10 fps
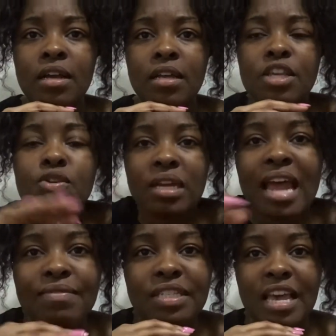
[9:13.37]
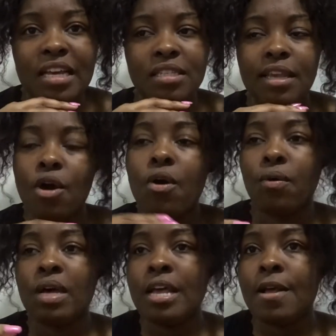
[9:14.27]
Then you can have sex. Like,
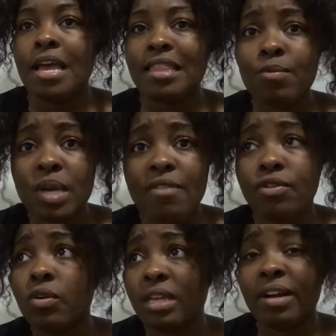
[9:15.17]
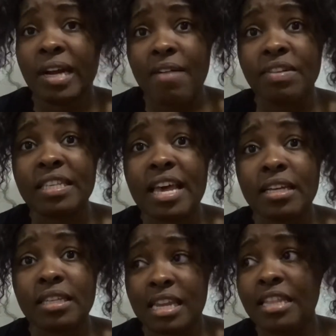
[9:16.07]
oh, and then we have girls out here having
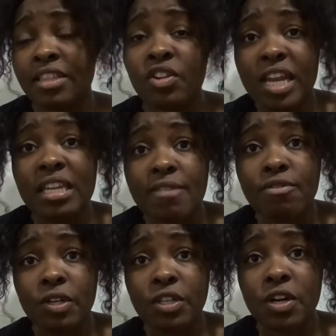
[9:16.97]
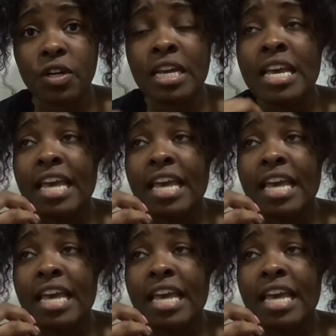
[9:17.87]
sex and they think they're getting love in return,